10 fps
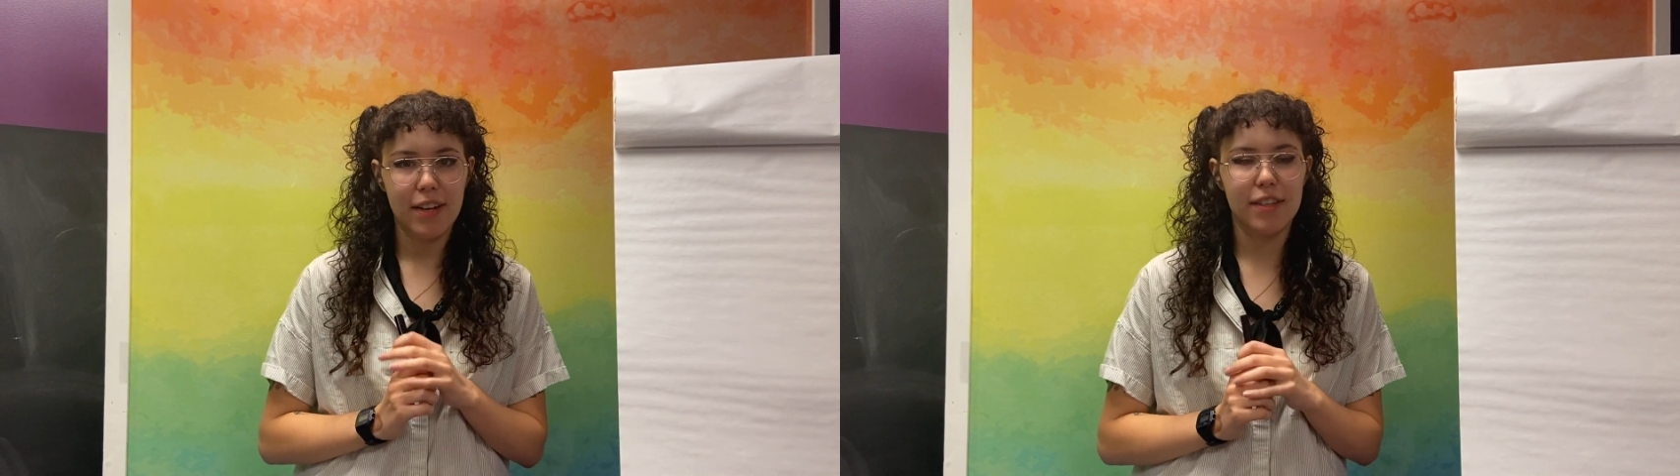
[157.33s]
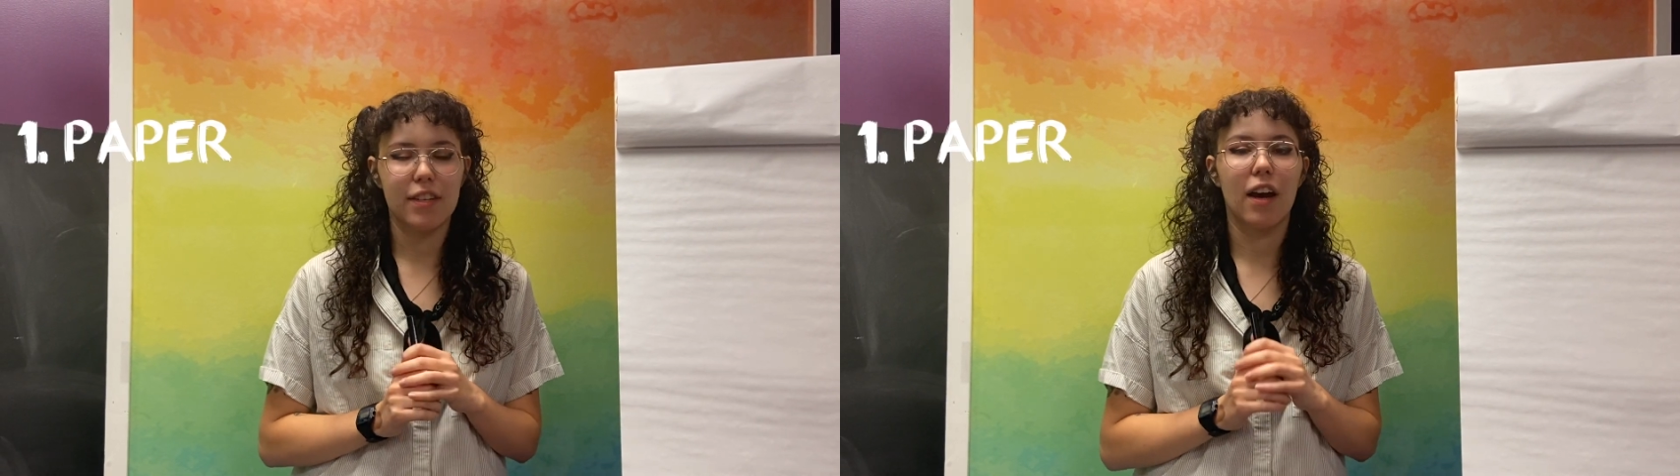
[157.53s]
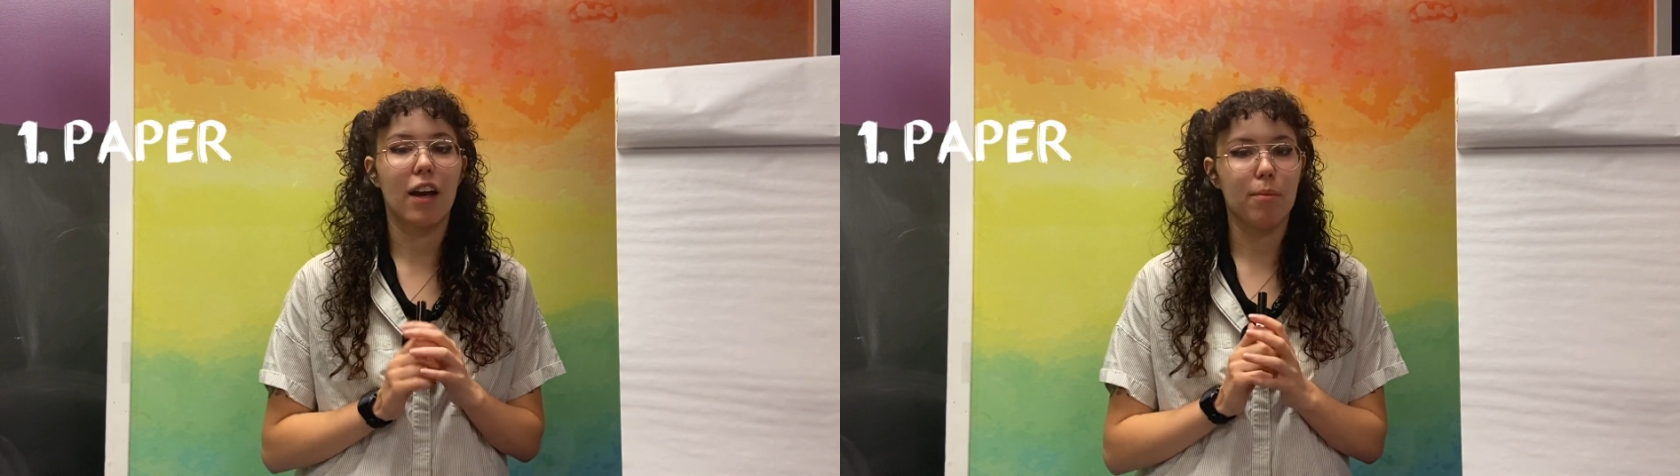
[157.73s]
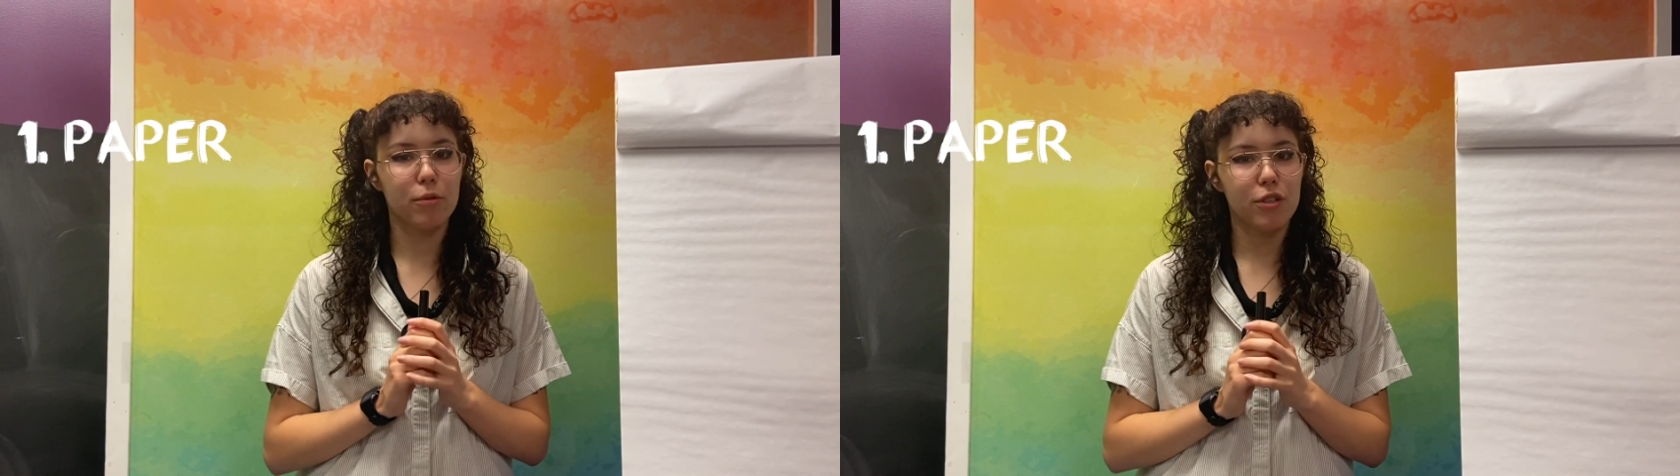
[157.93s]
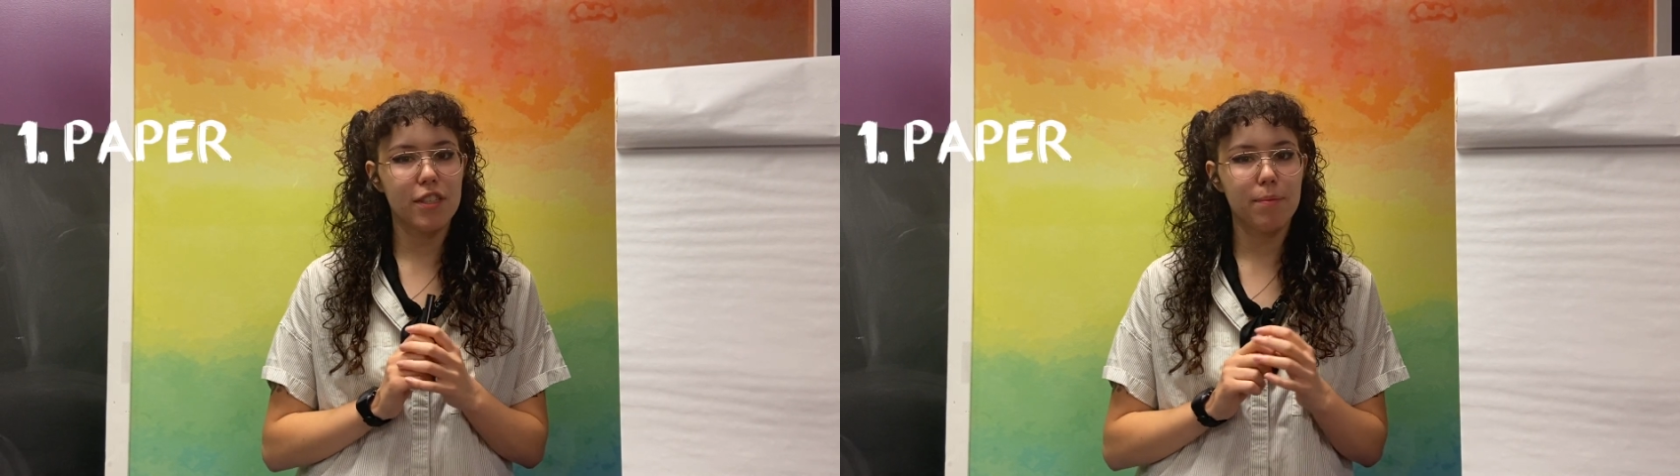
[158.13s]
is a couple
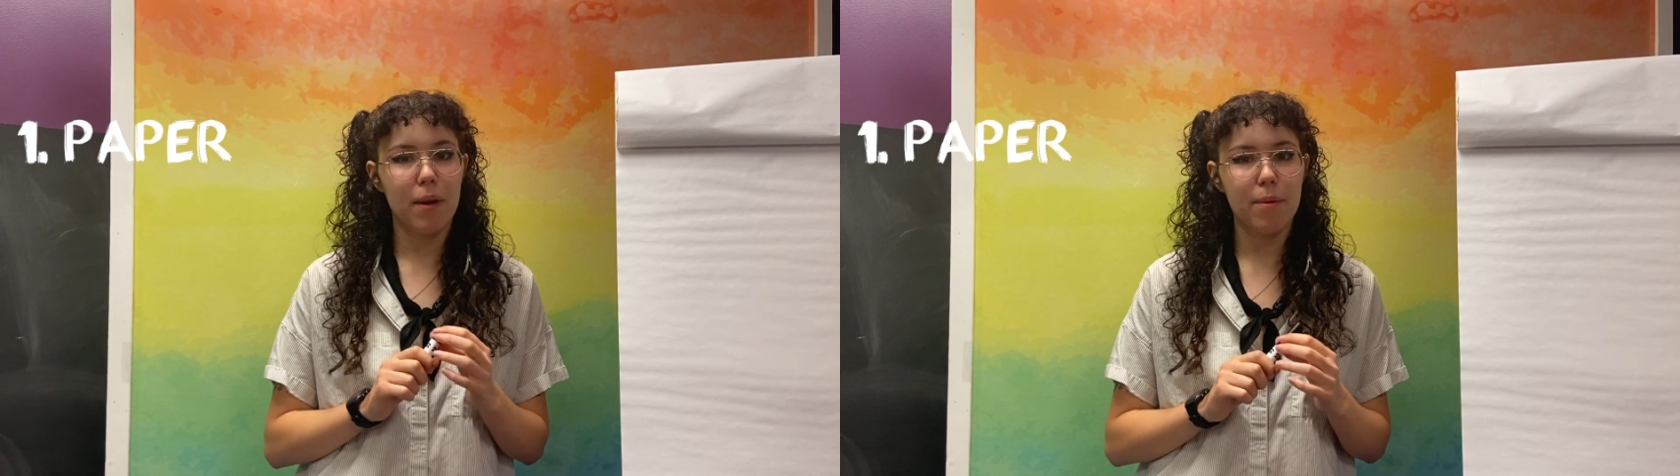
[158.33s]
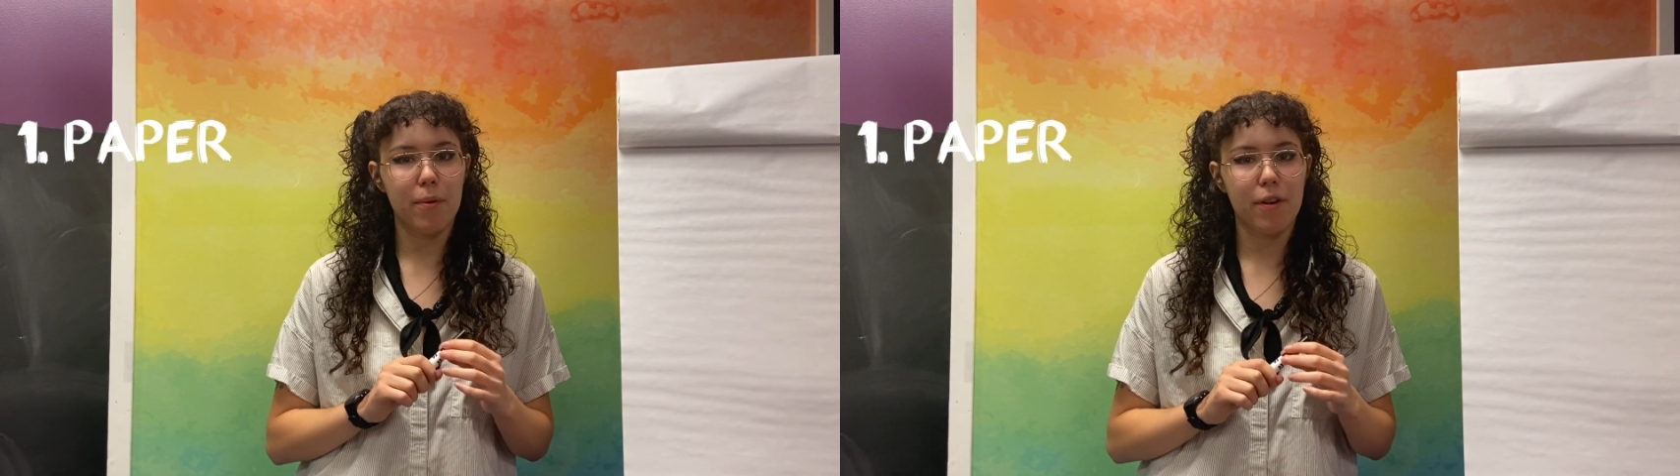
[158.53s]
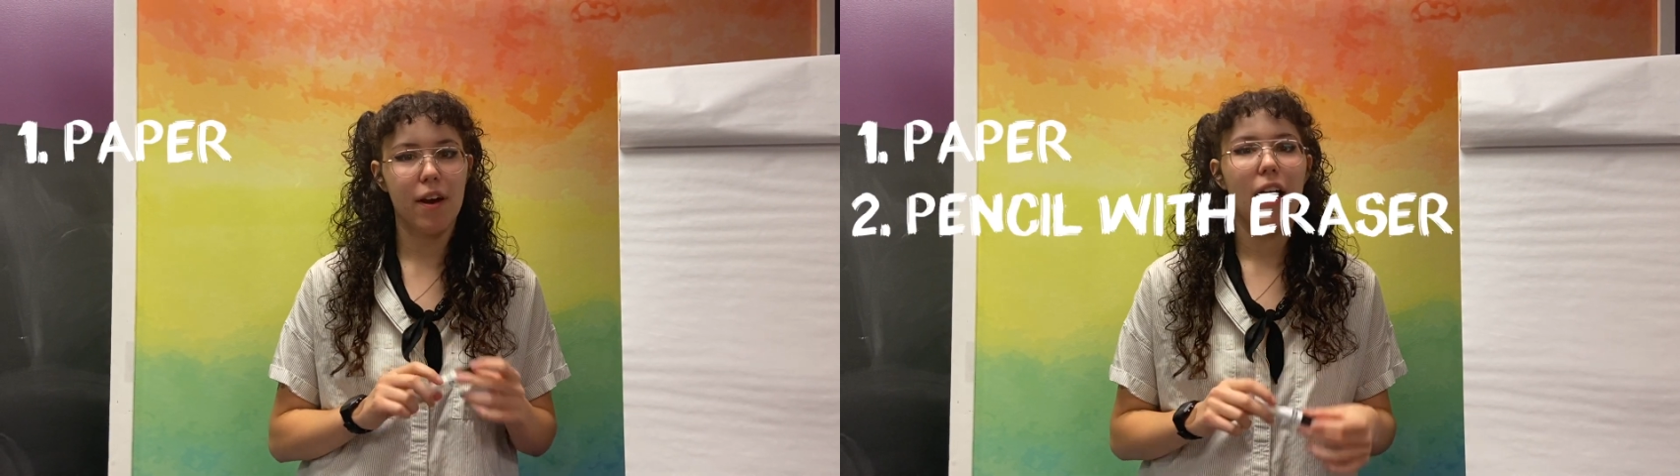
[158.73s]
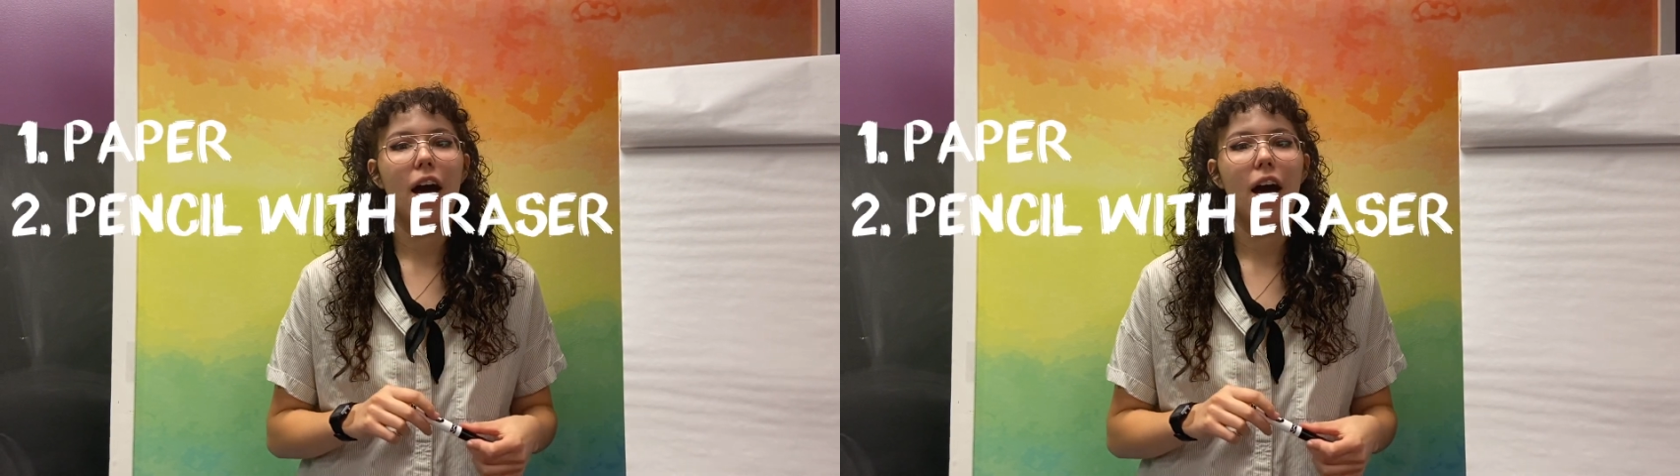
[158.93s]
sheets of paper,